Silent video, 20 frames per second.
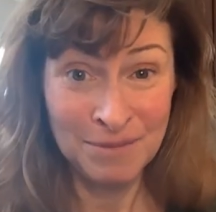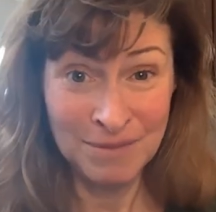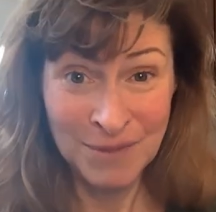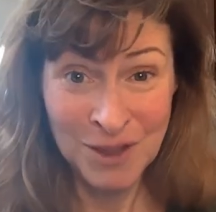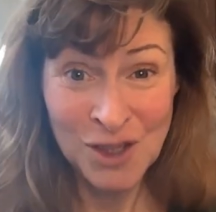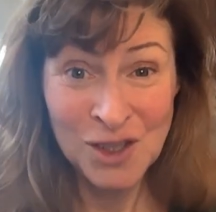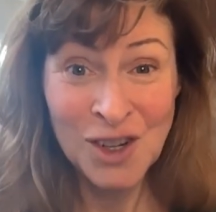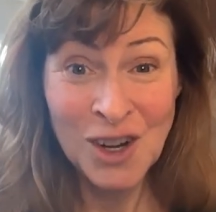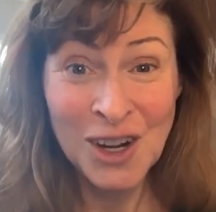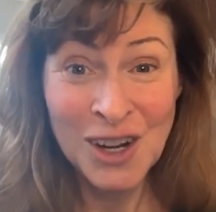
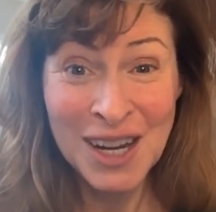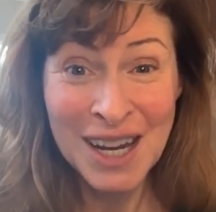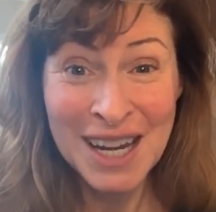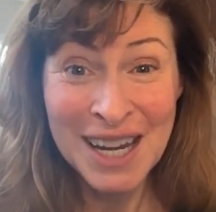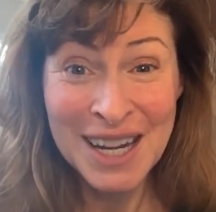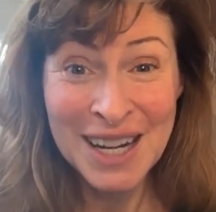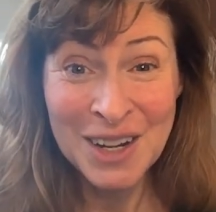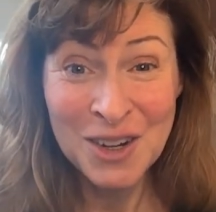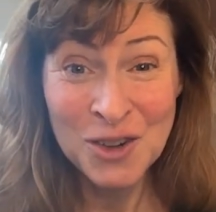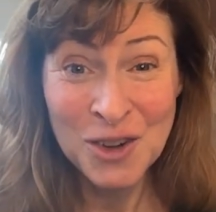She started
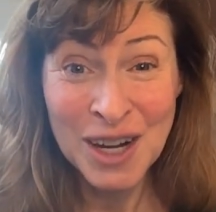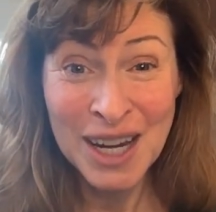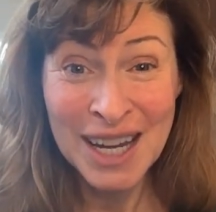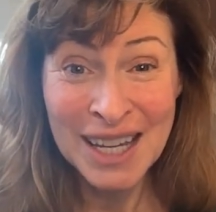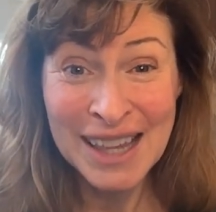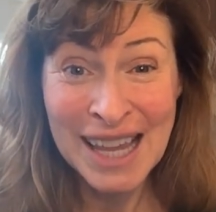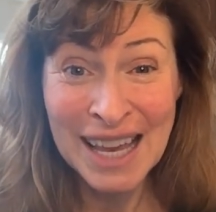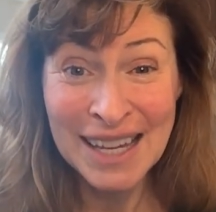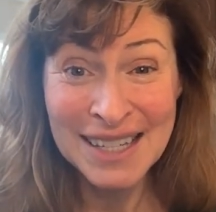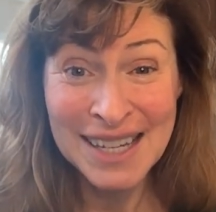eating and
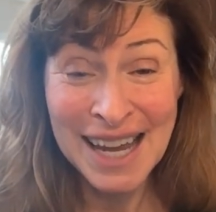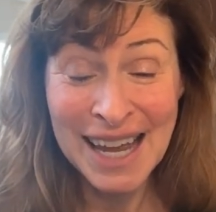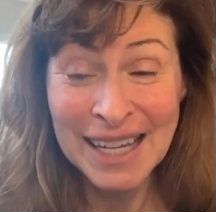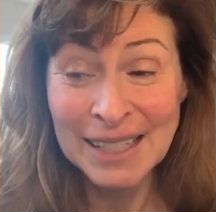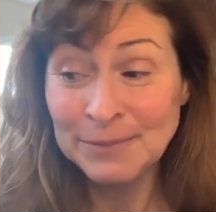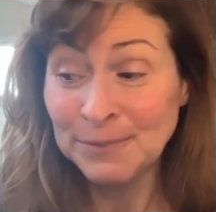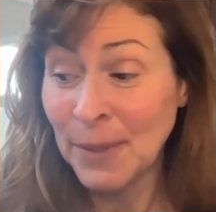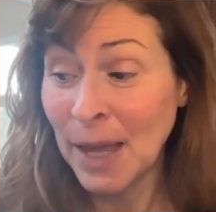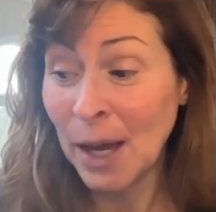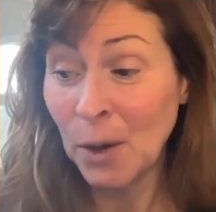drinking that
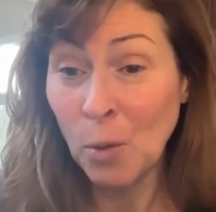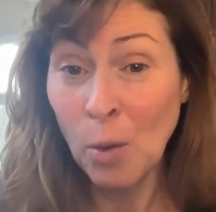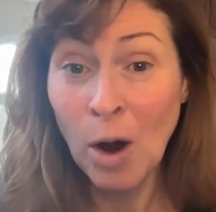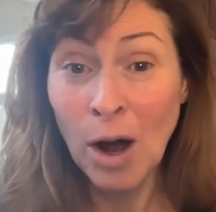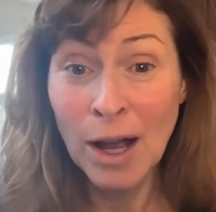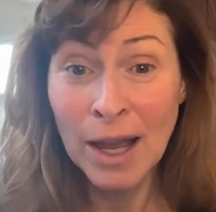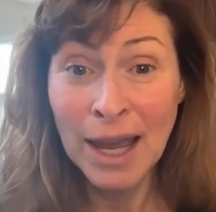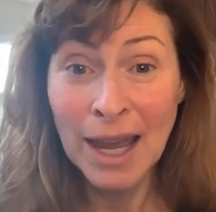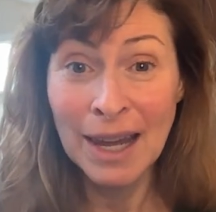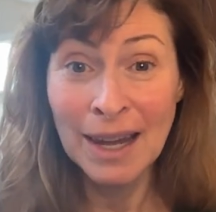day and
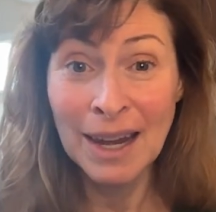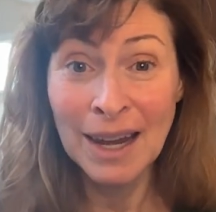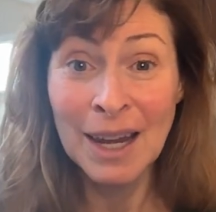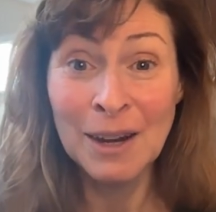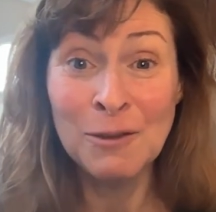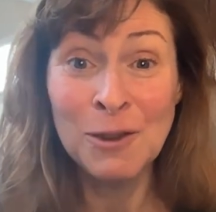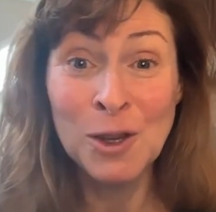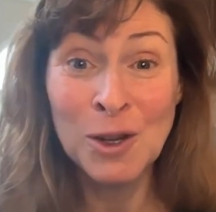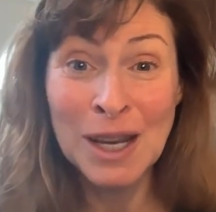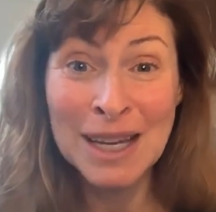walking. And
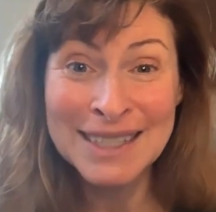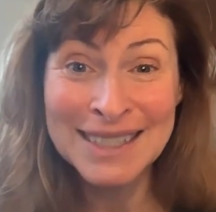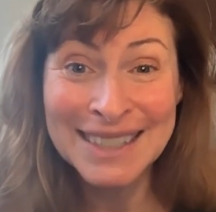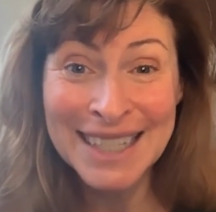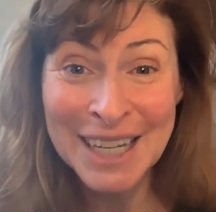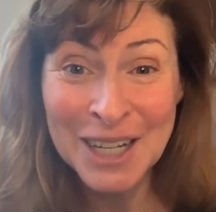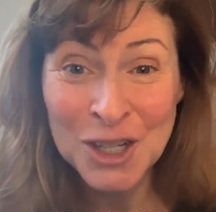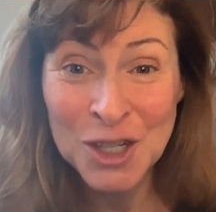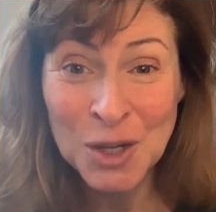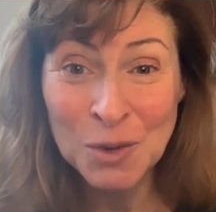a few days
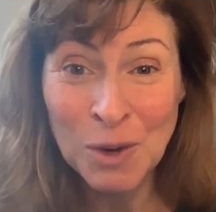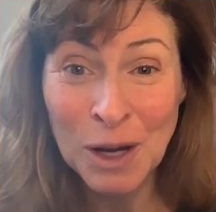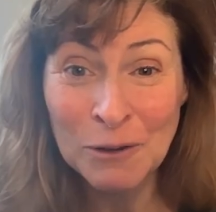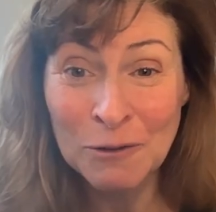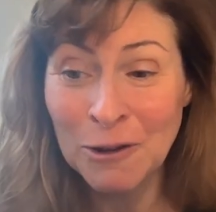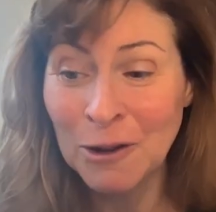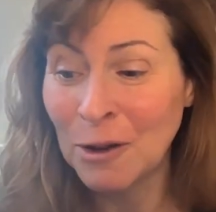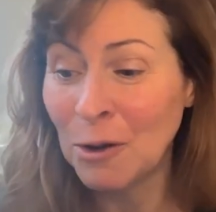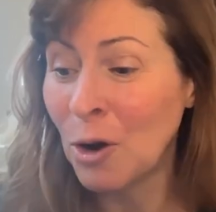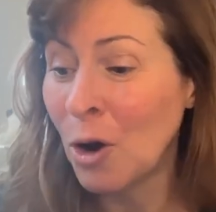later, she went
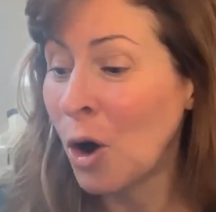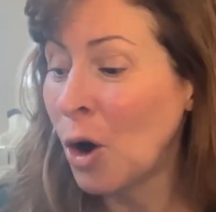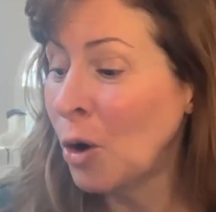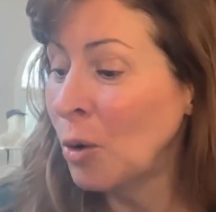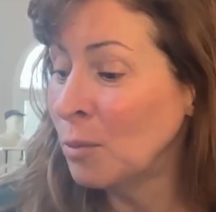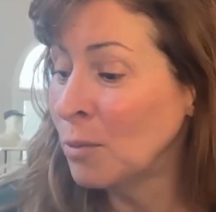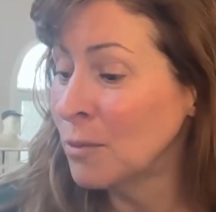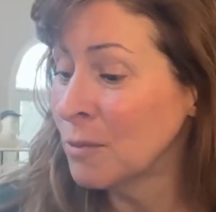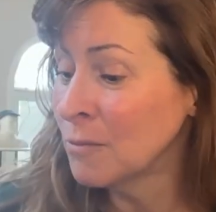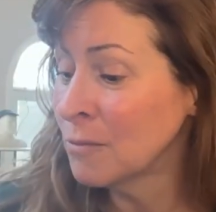
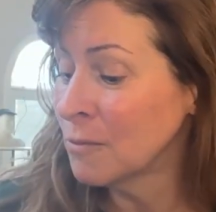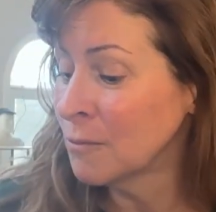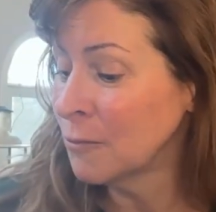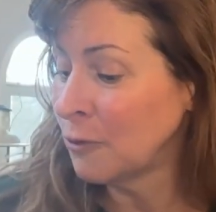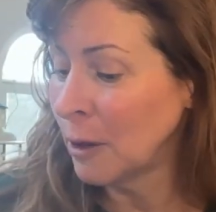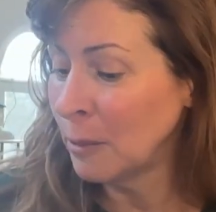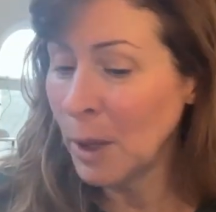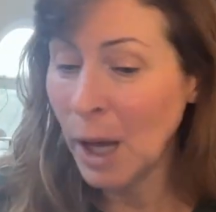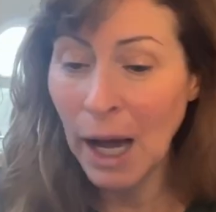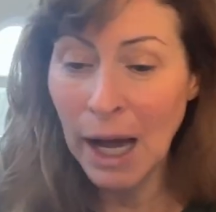home
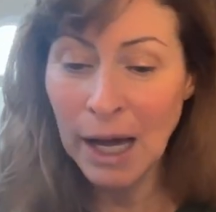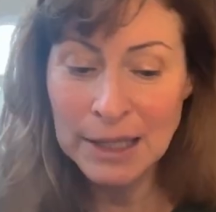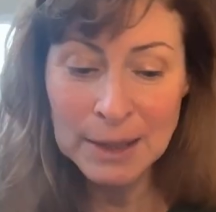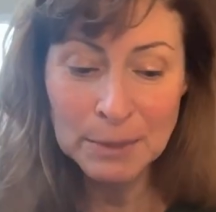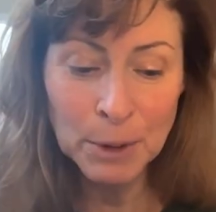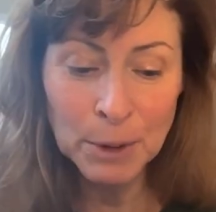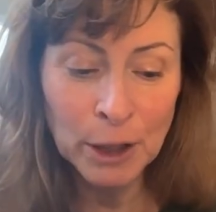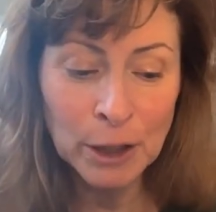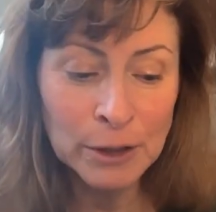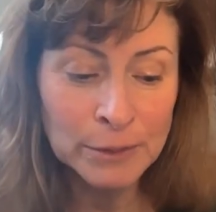from the
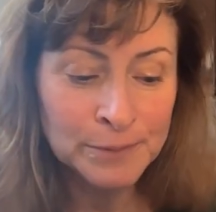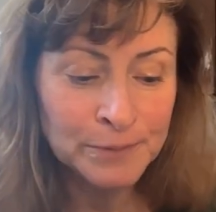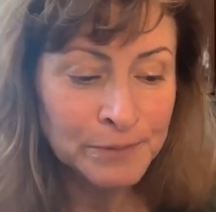hospital